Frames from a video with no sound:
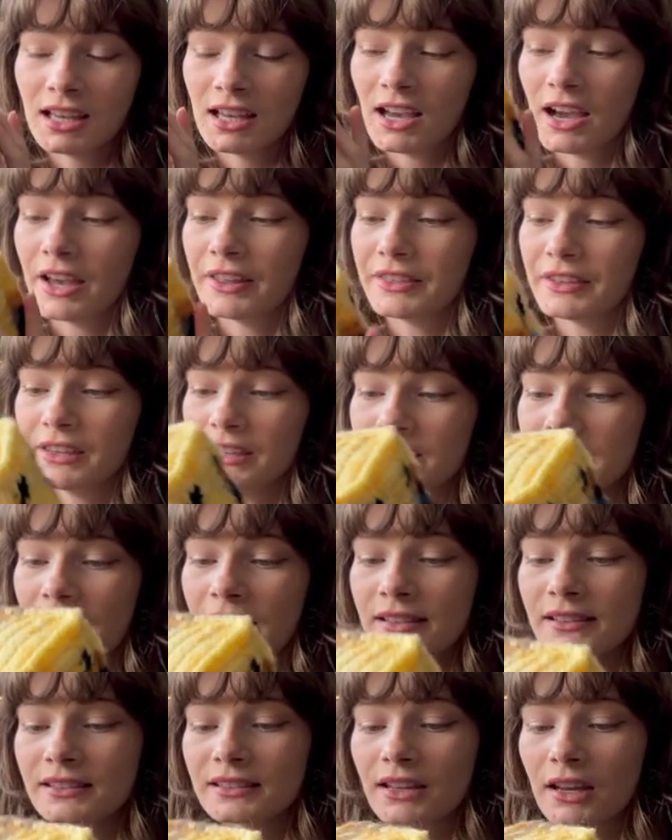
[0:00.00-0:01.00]
I think
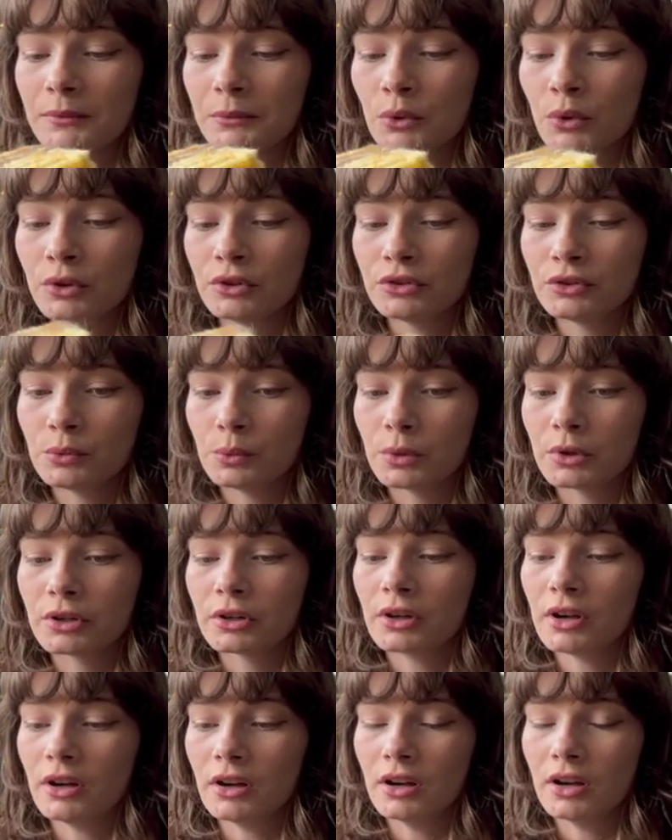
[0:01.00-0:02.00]
next I'm going to work
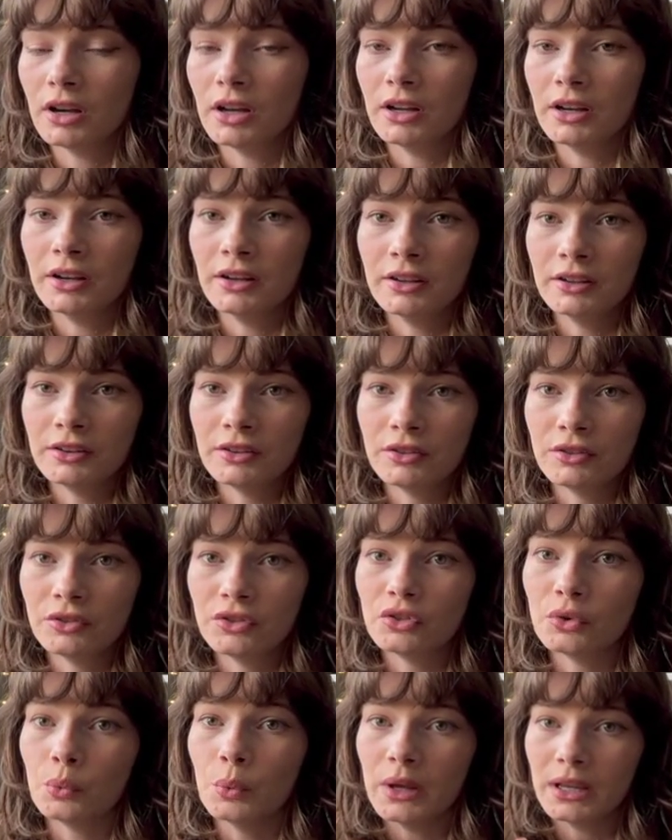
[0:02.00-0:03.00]
on
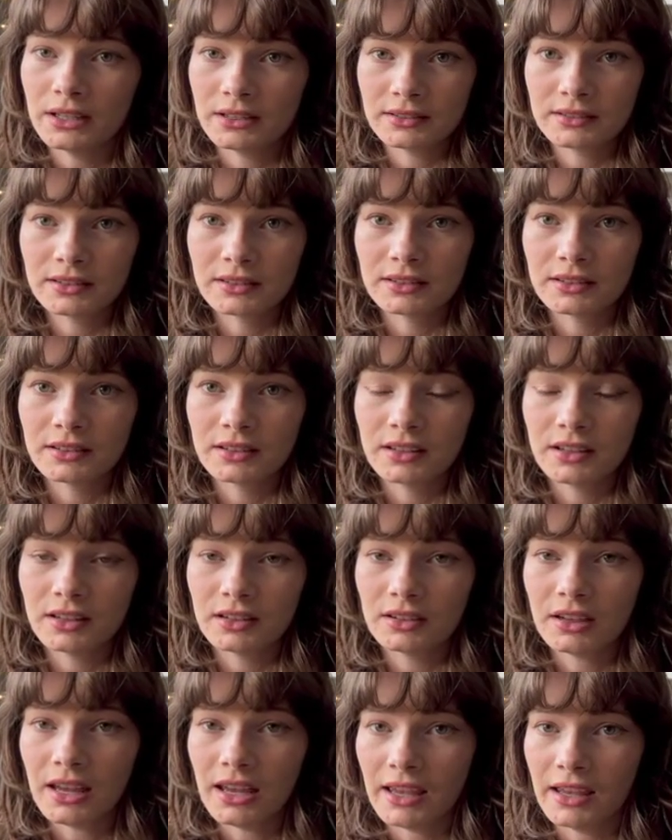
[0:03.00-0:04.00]
the wings
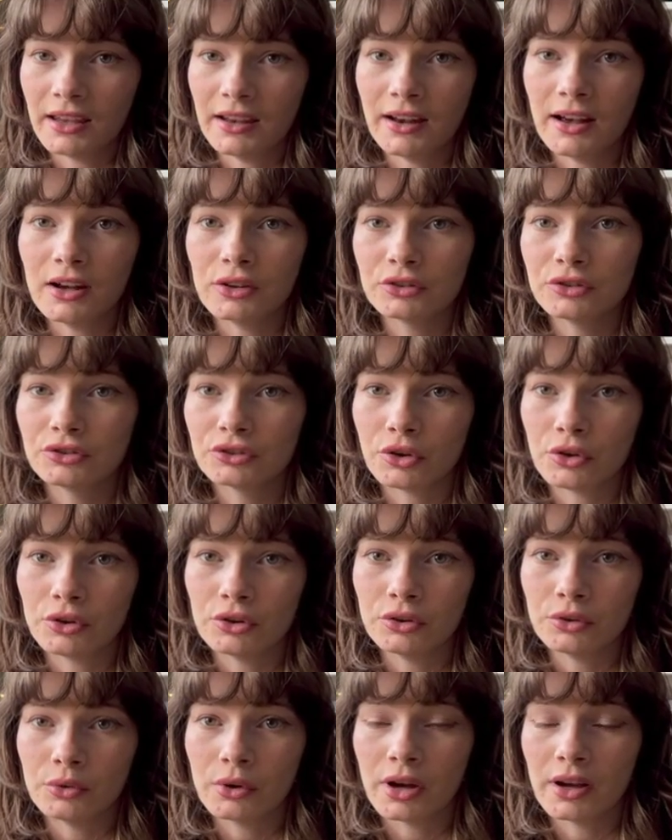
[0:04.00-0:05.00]
and I'll show
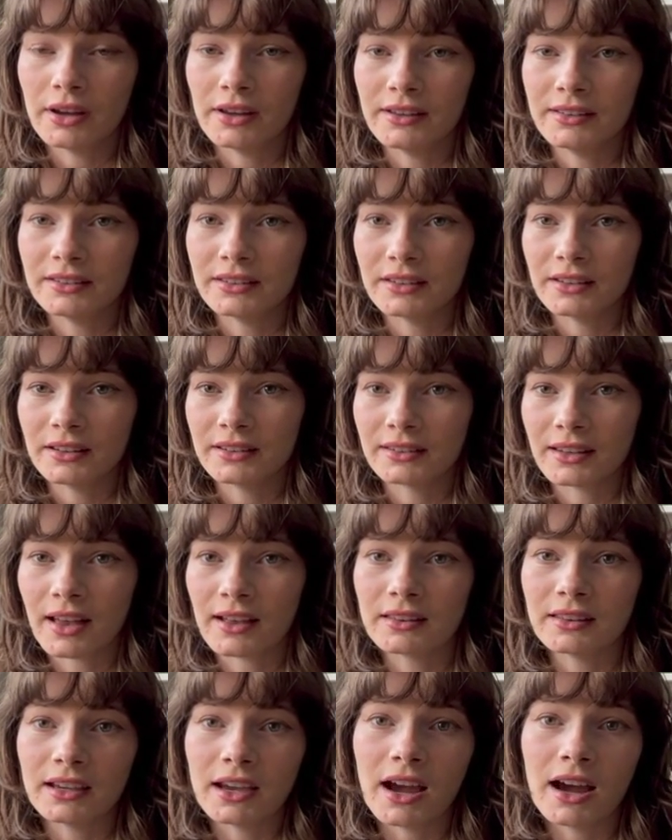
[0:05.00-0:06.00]
you guys
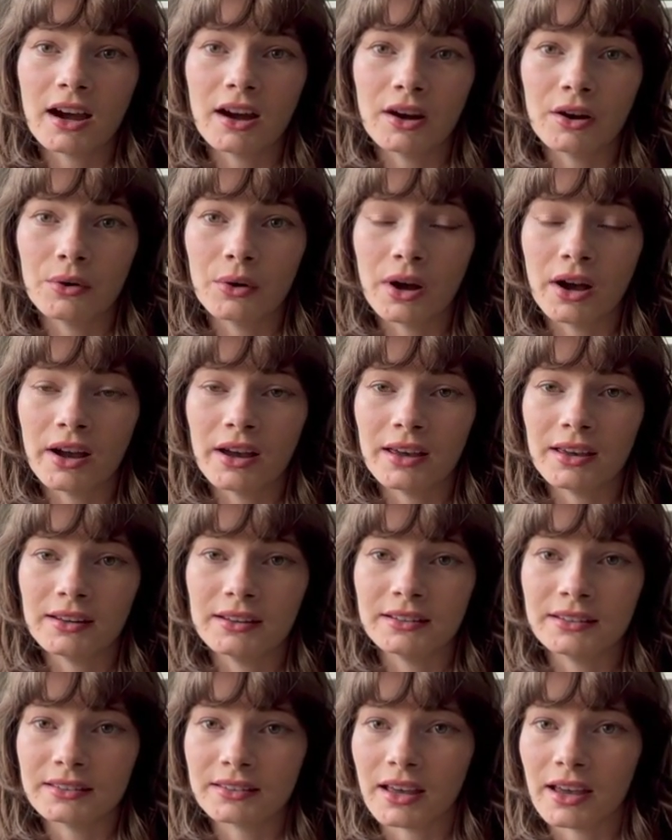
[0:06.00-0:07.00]
exactly how I
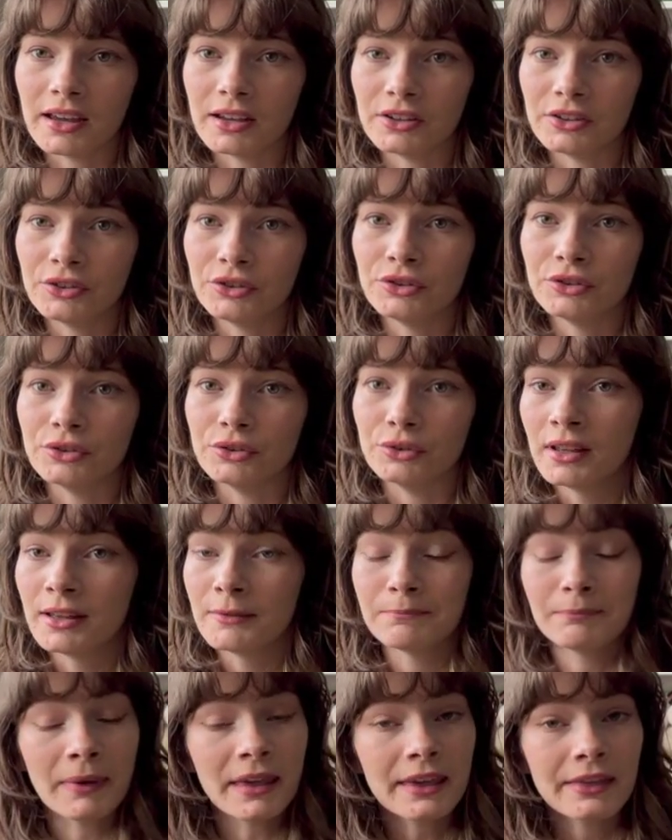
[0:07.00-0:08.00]
decide to
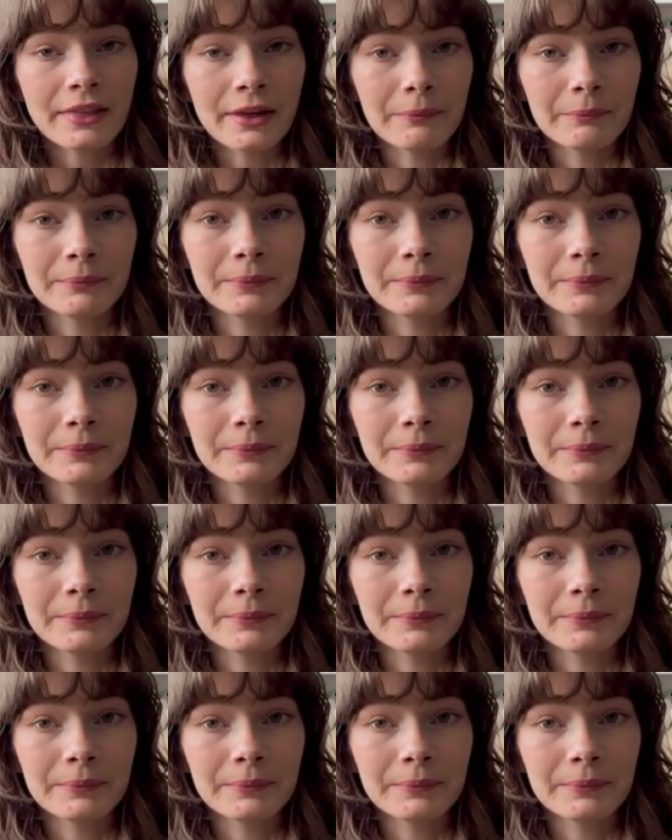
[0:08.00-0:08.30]
make them.